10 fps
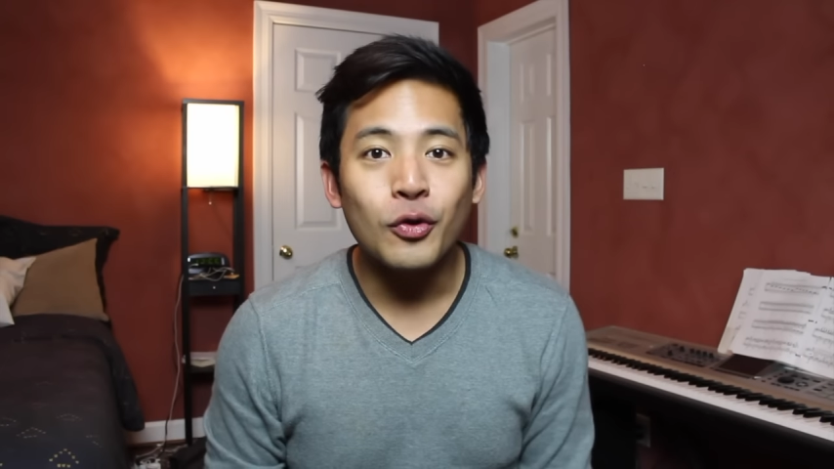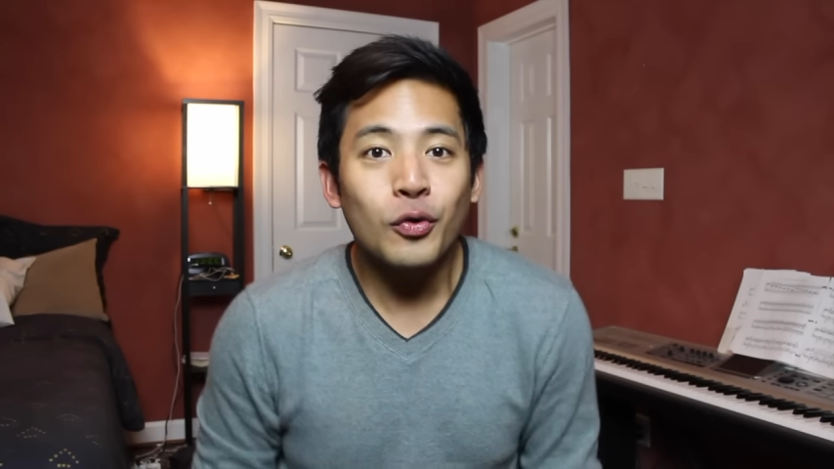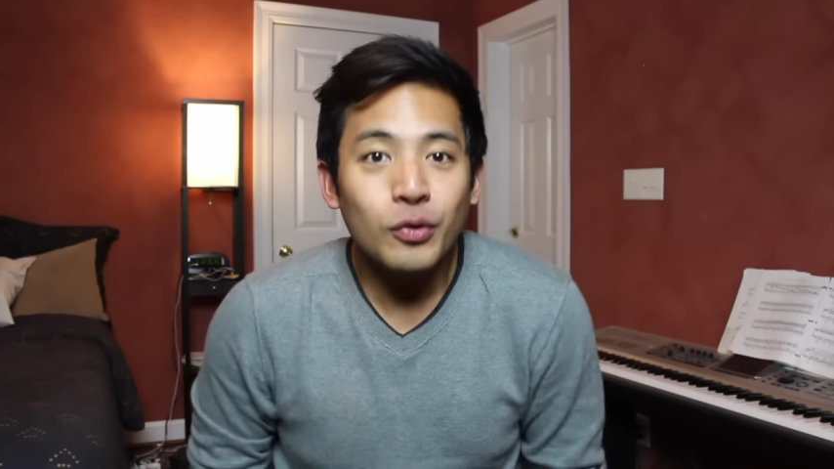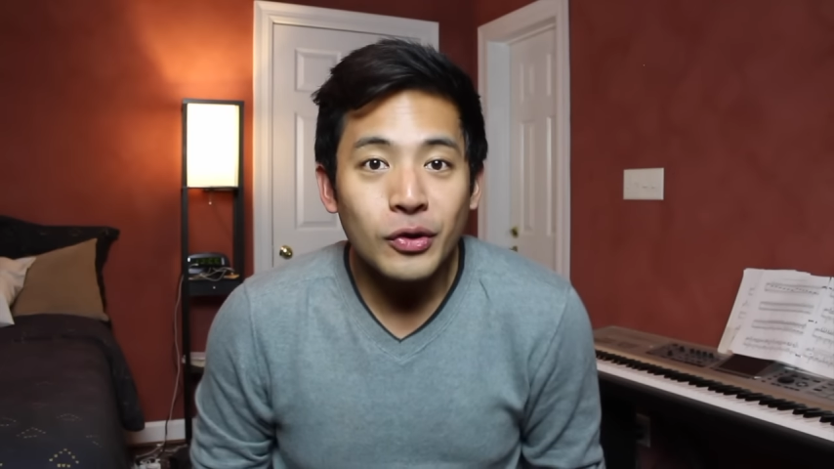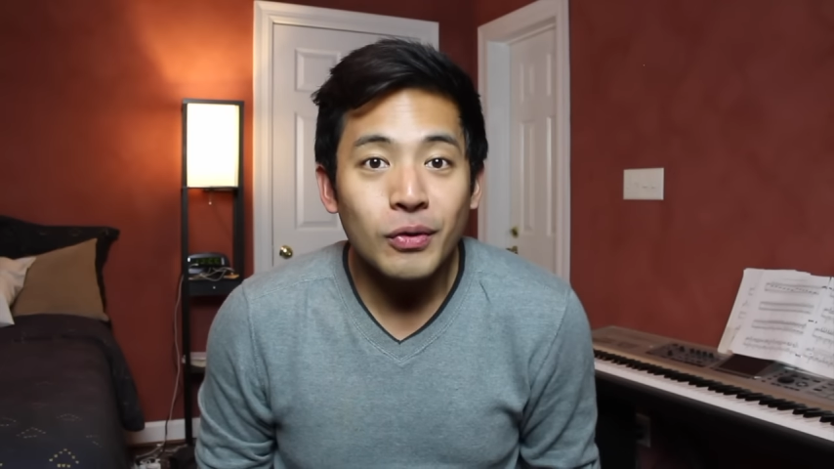
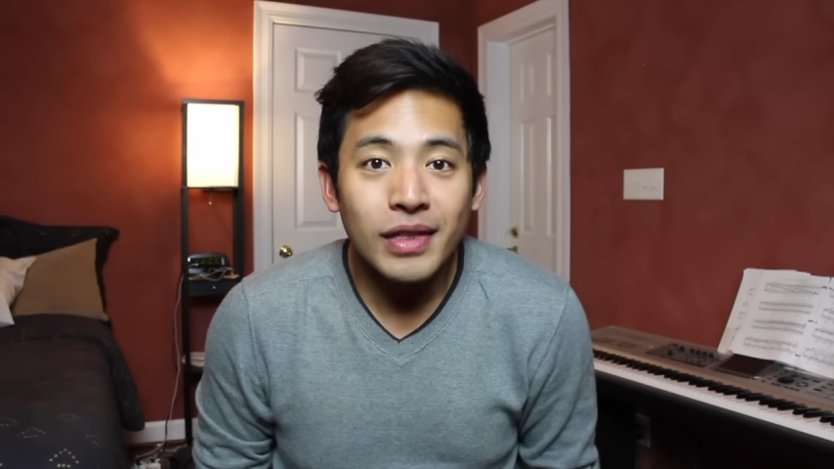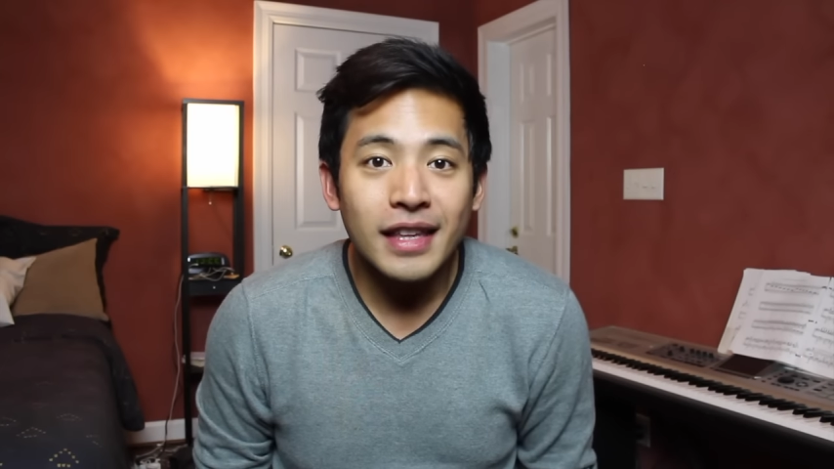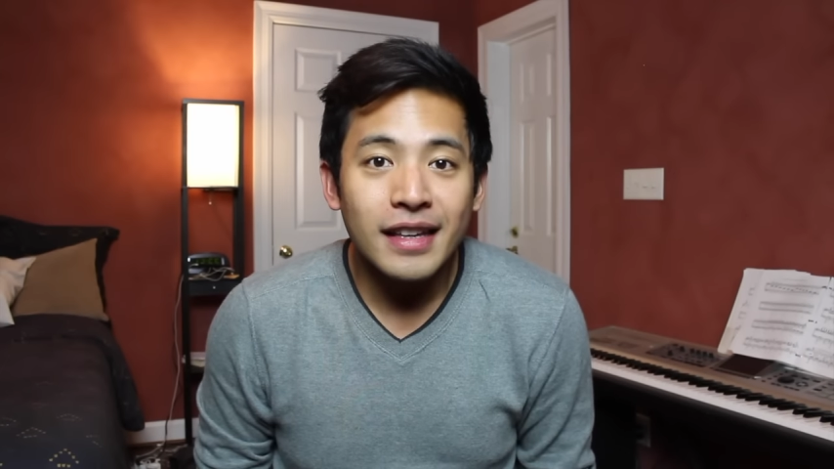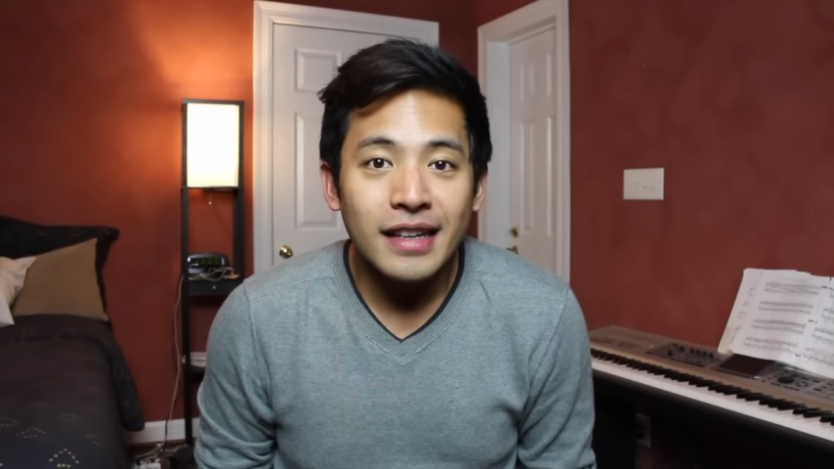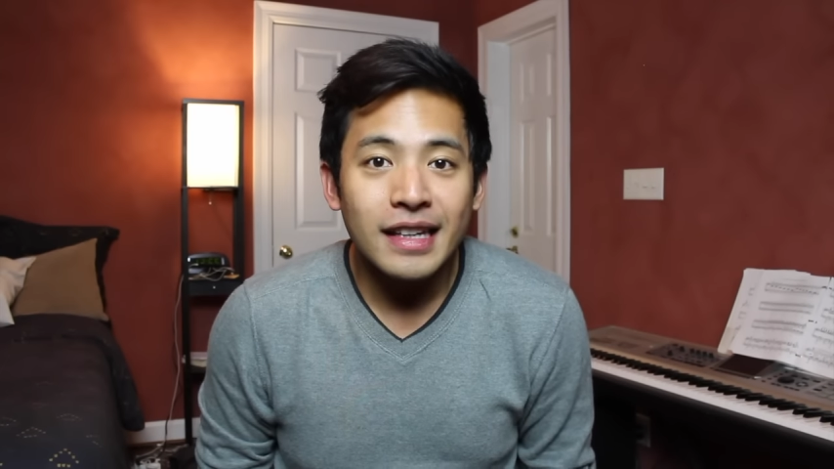Who do you
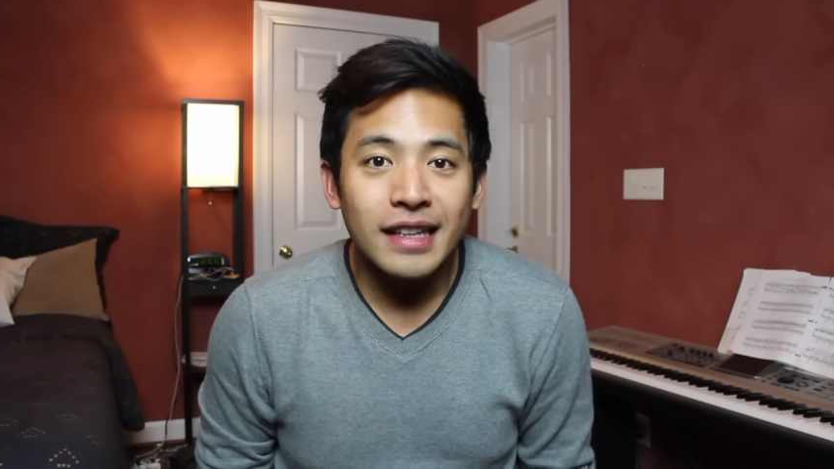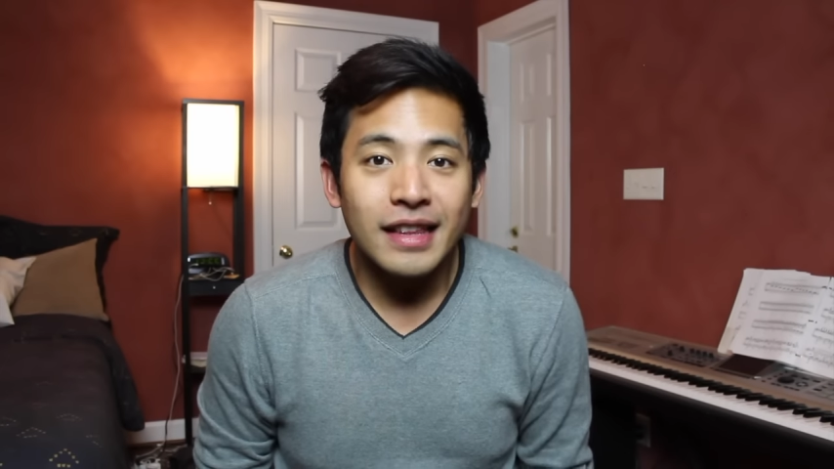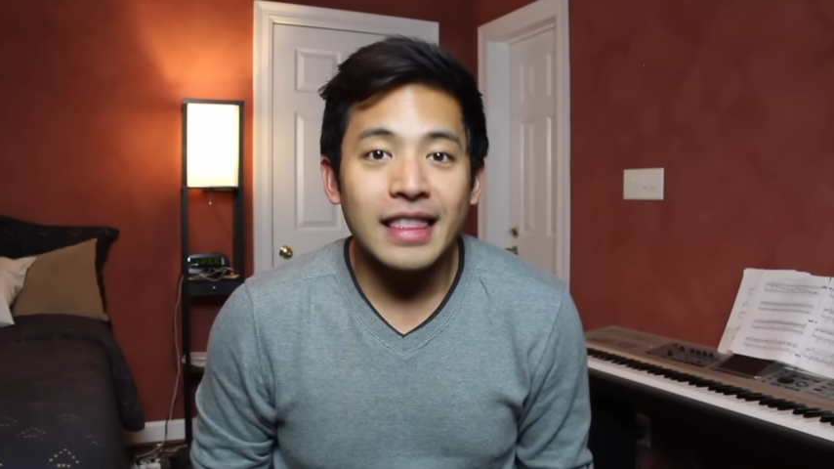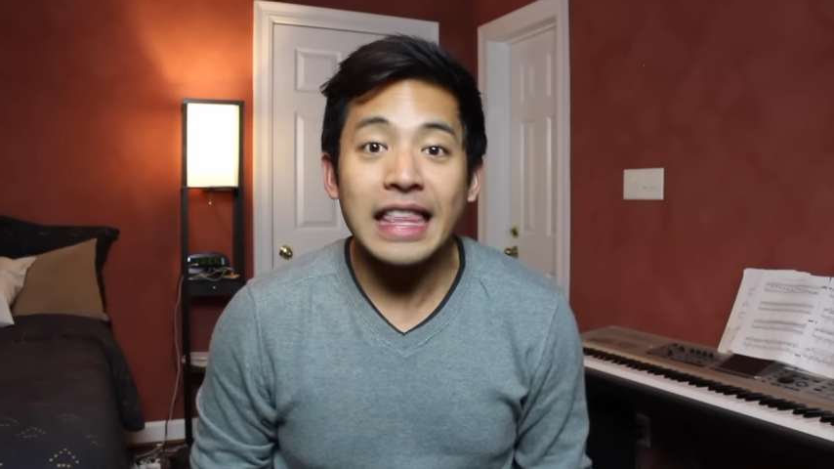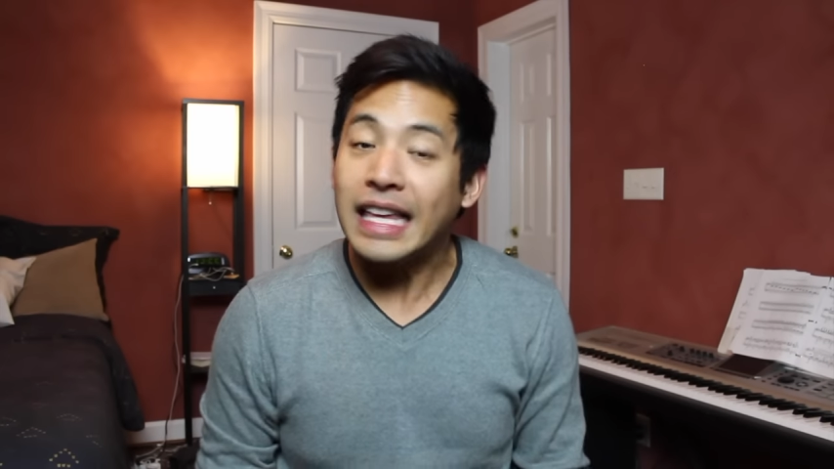think
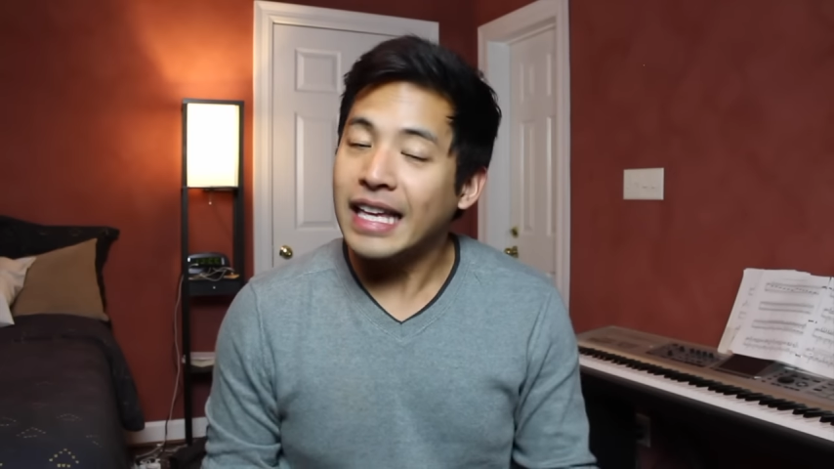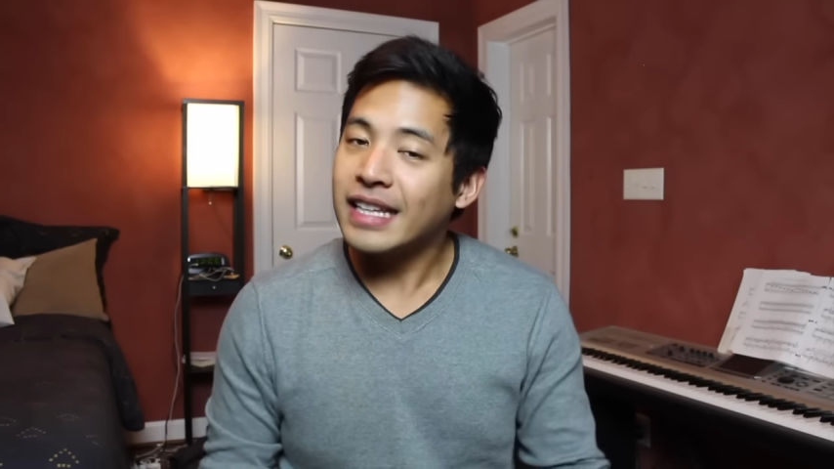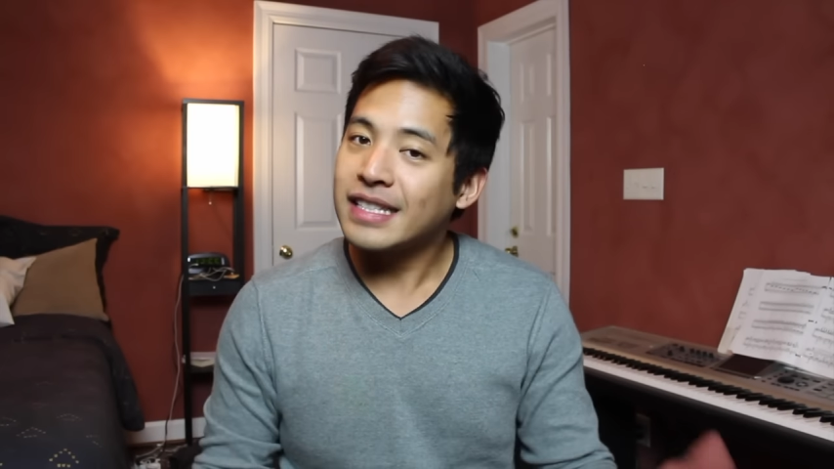the